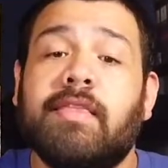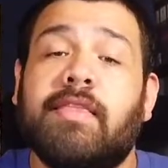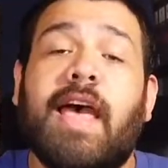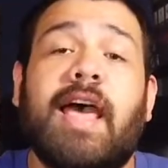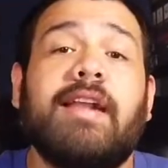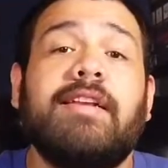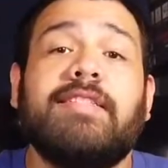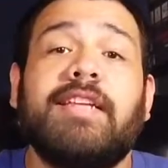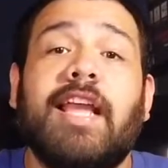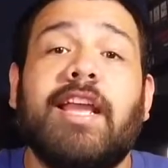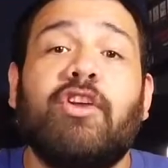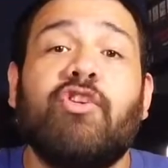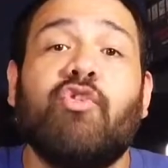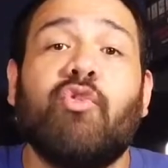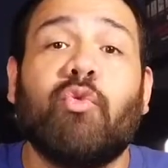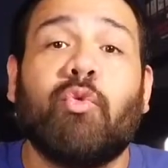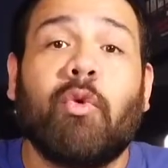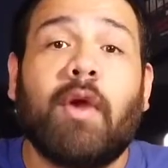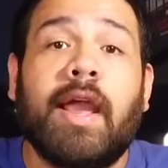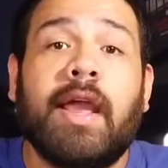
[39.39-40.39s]
That is a
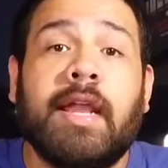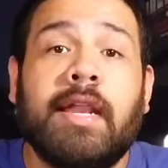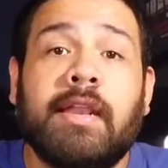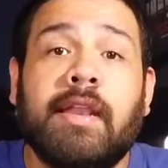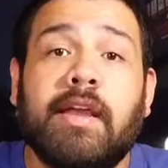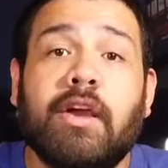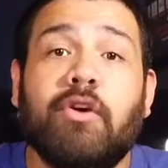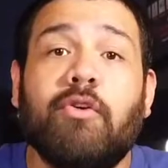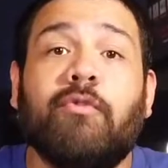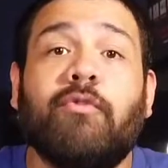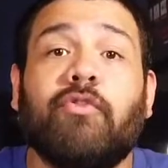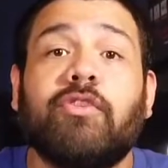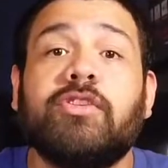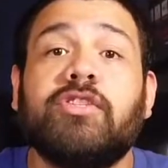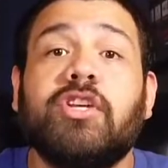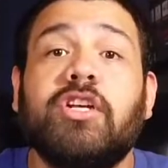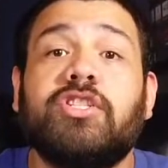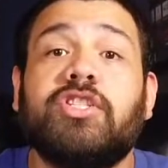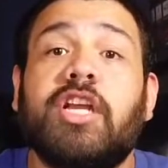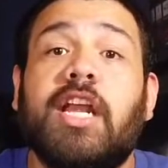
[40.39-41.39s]
great deal for
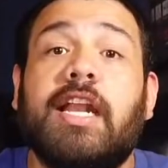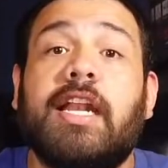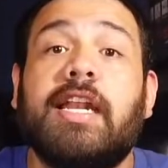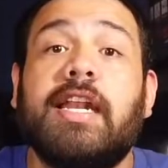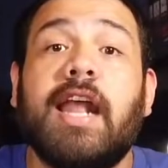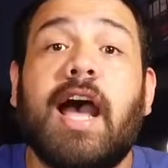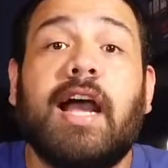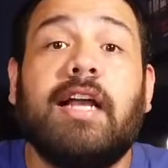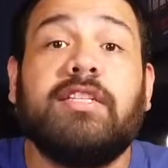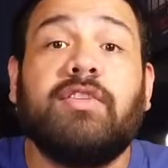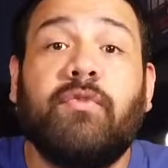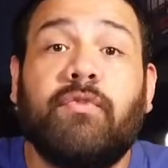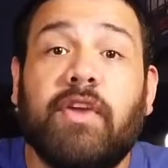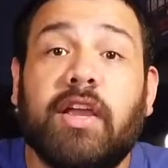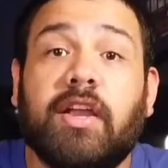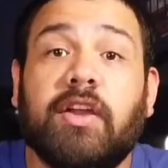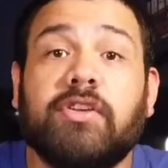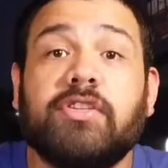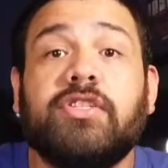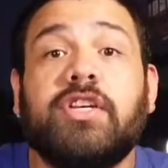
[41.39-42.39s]
such a nice
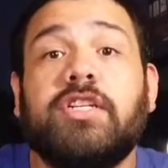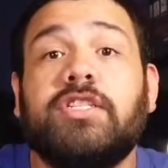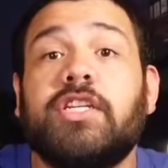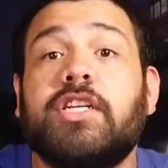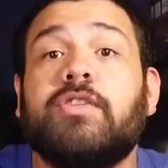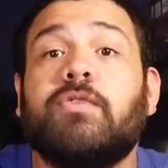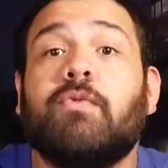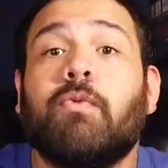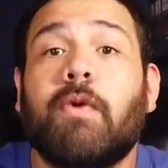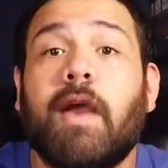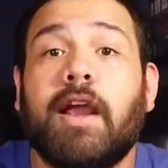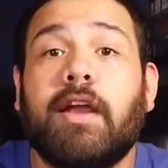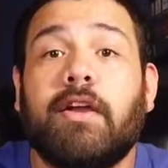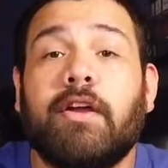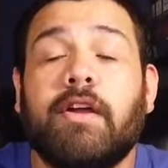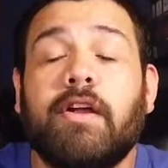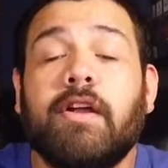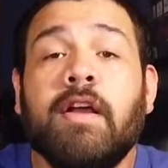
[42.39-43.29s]
figure such as Wrecker.